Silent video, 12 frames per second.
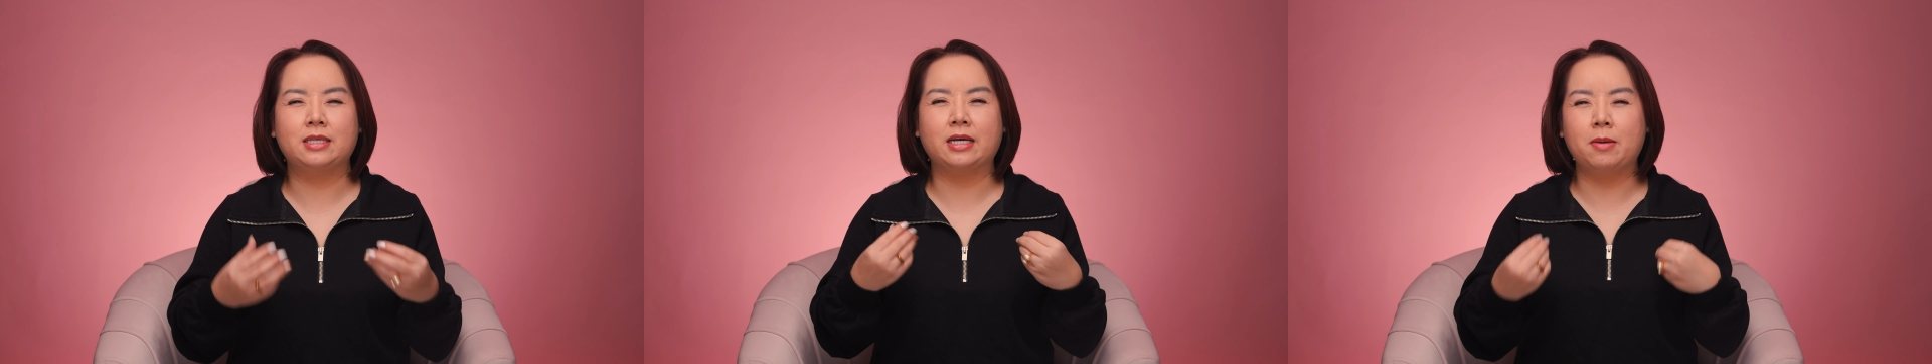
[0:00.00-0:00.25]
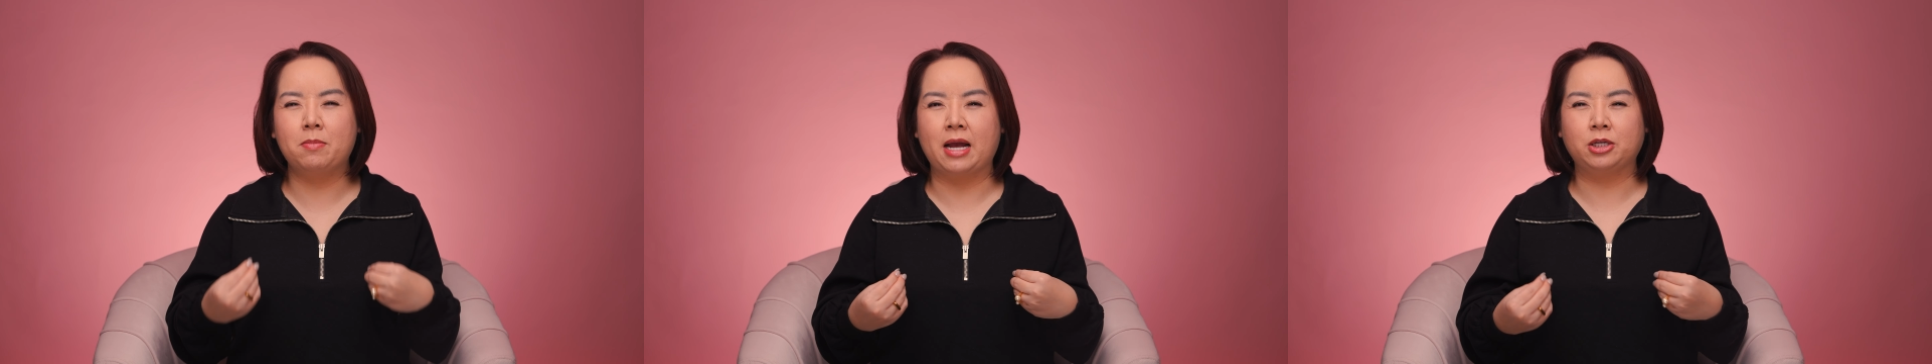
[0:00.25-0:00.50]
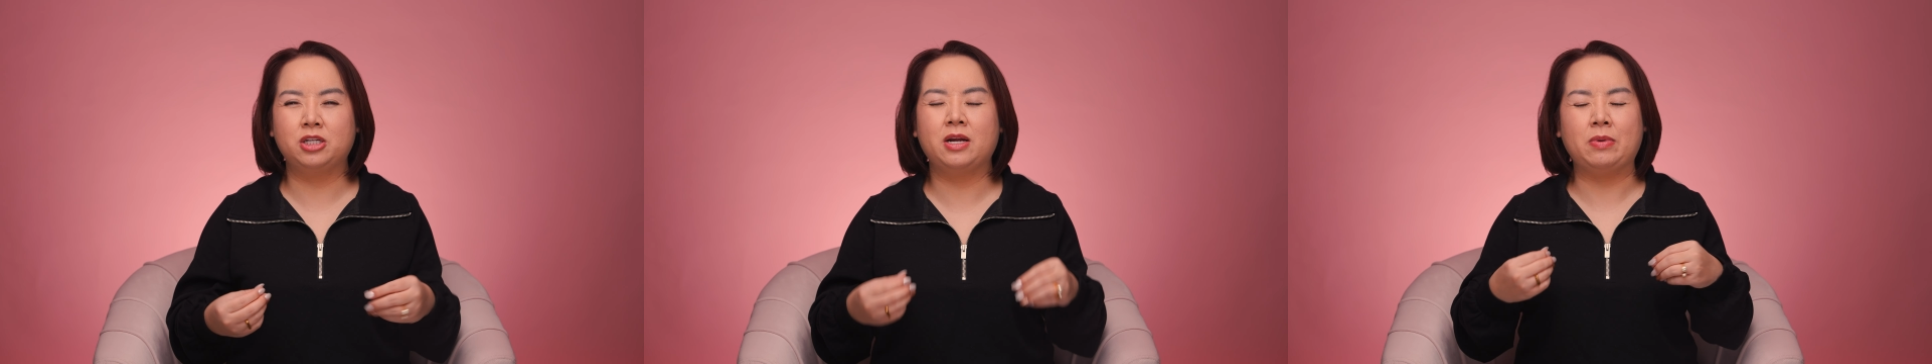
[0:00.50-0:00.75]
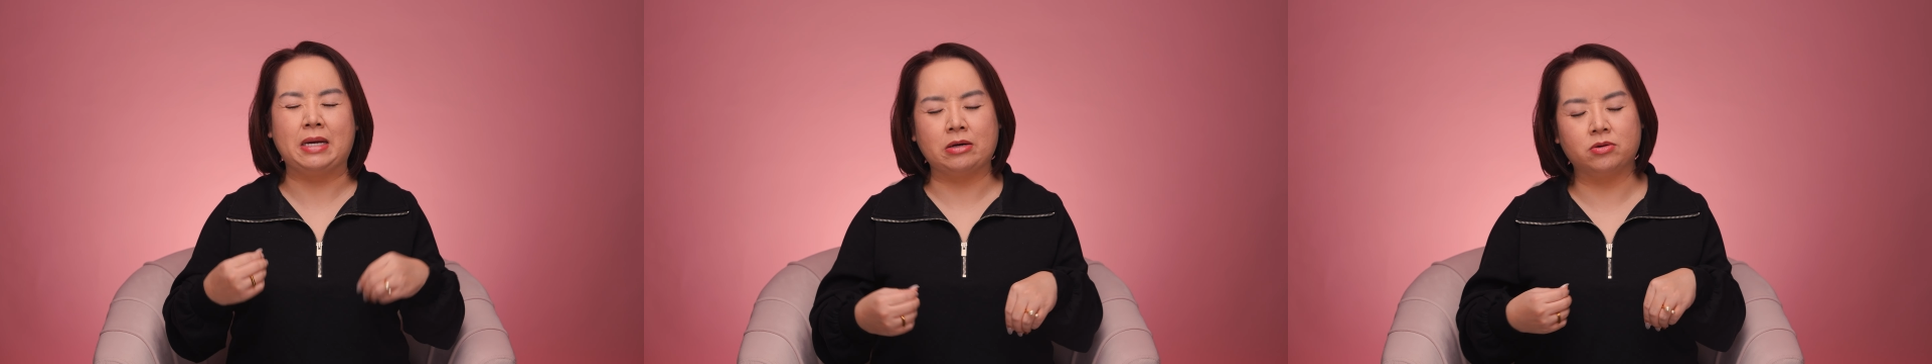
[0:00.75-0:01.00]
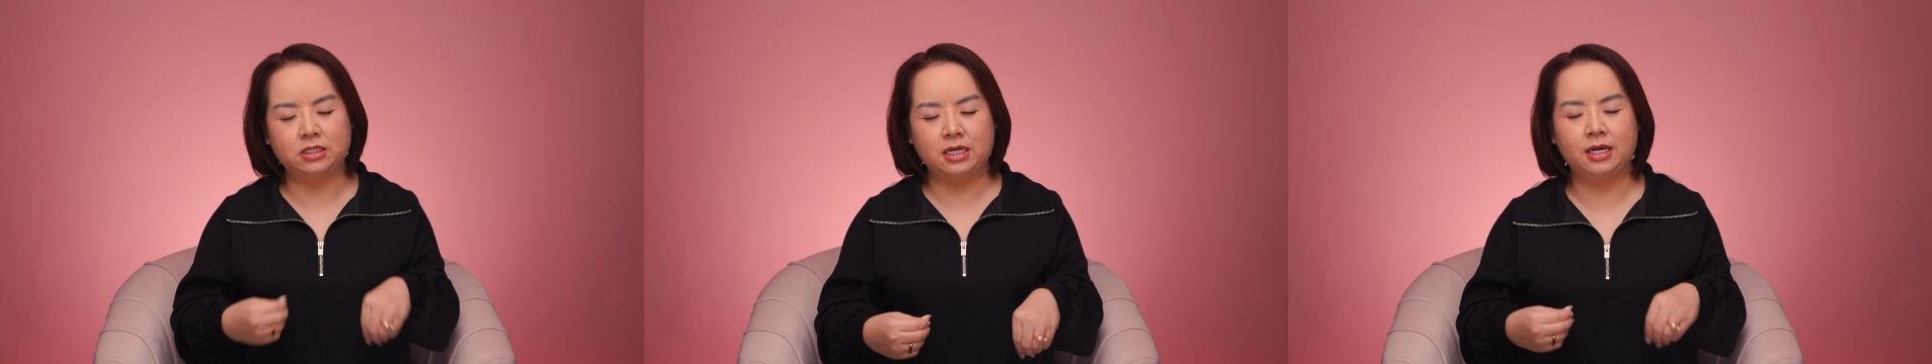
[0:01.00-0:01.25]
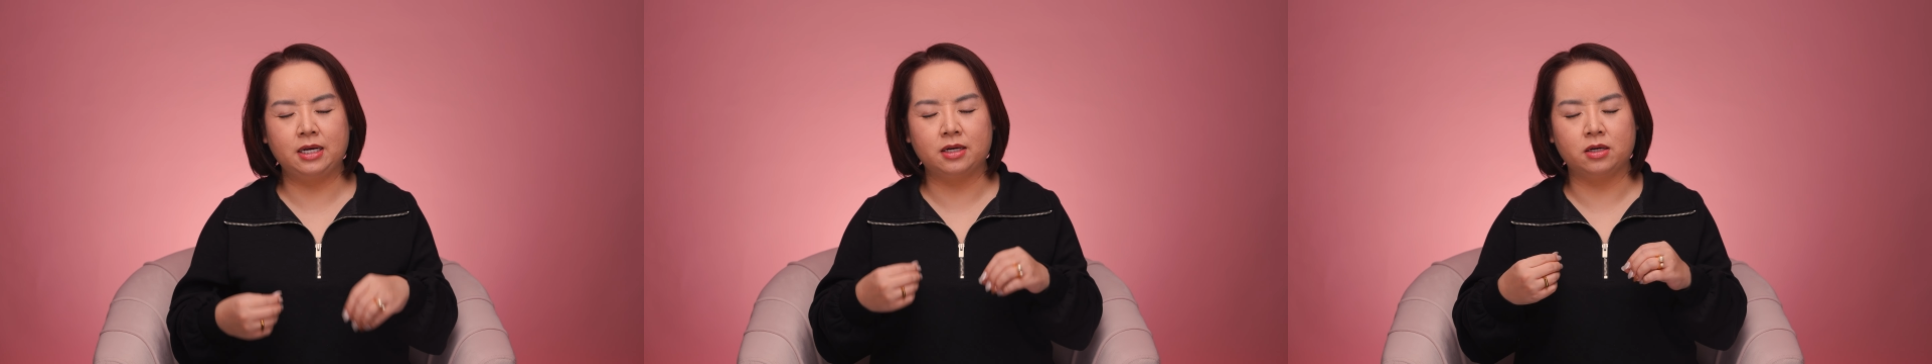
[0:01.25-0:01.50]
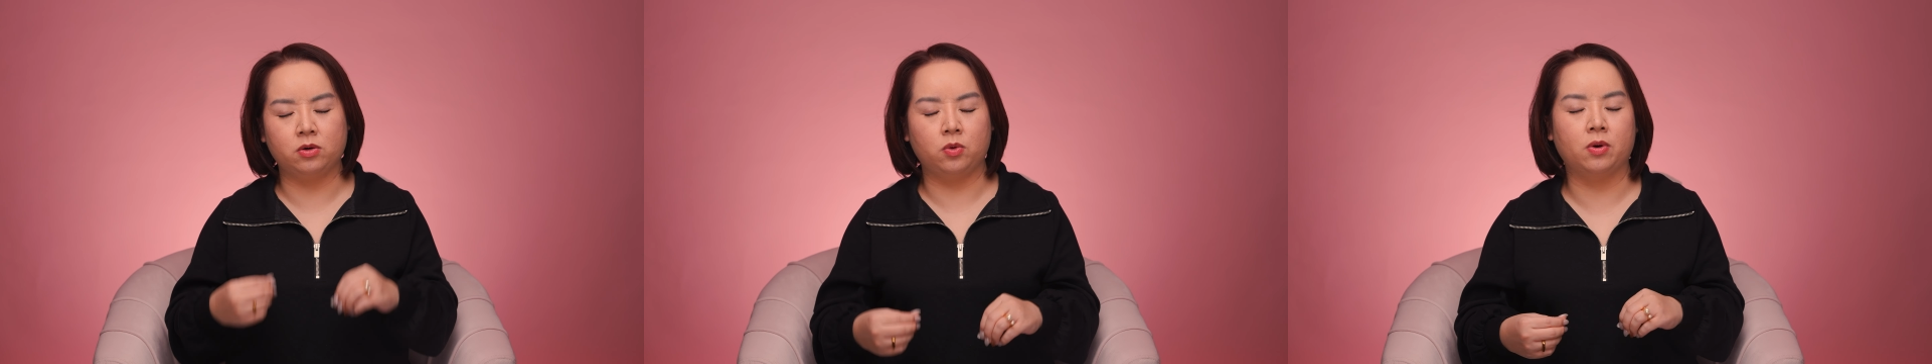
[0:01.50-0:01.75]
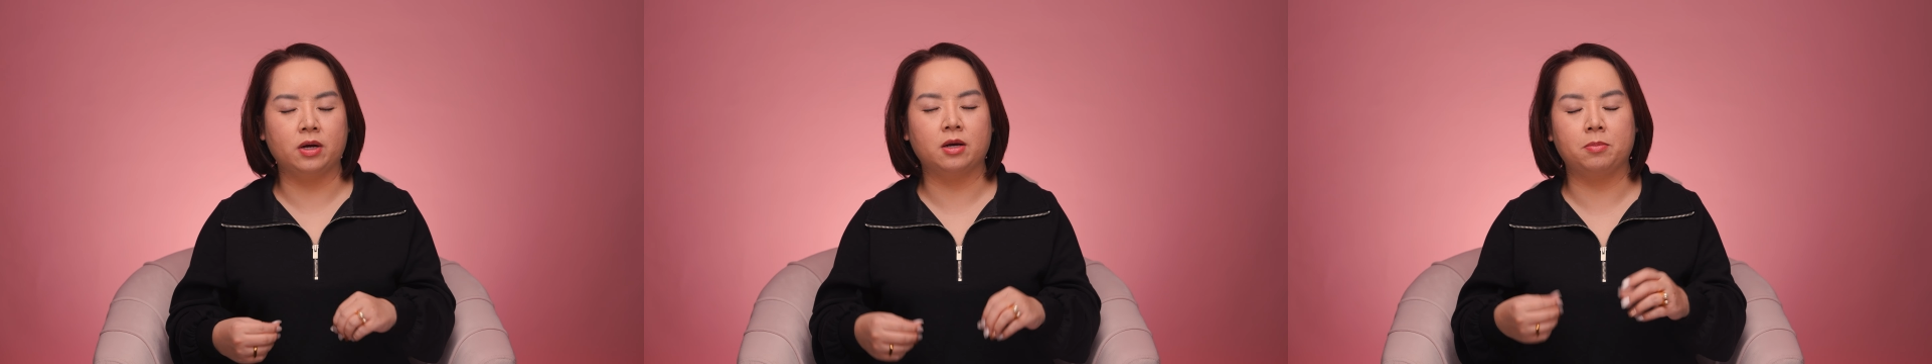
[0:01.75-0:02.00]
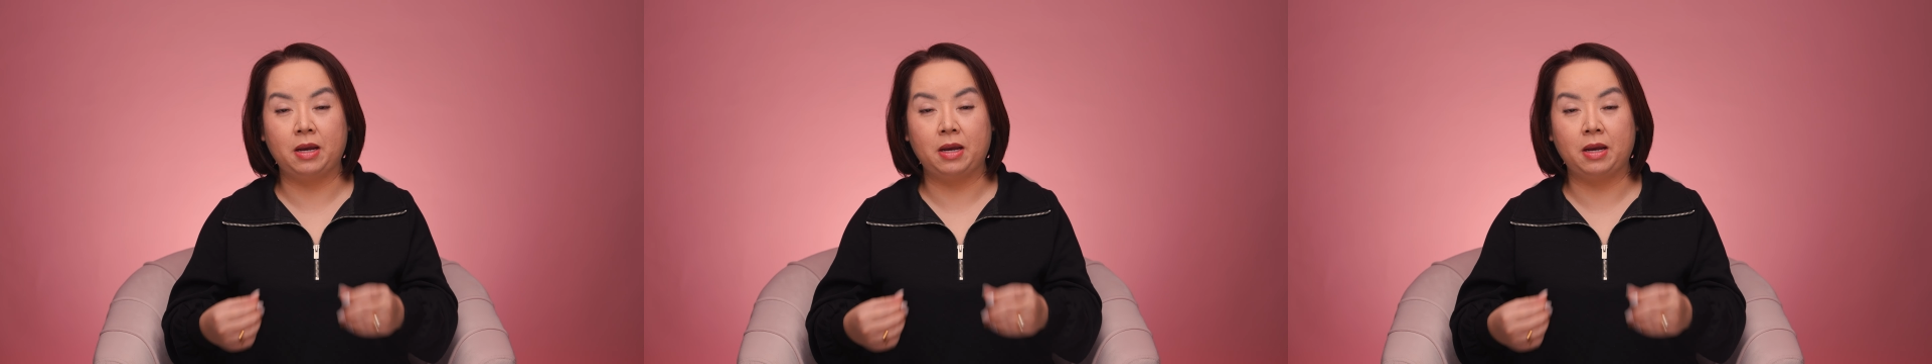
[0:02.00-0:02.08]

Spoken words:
Like imagine how irritating and annoying a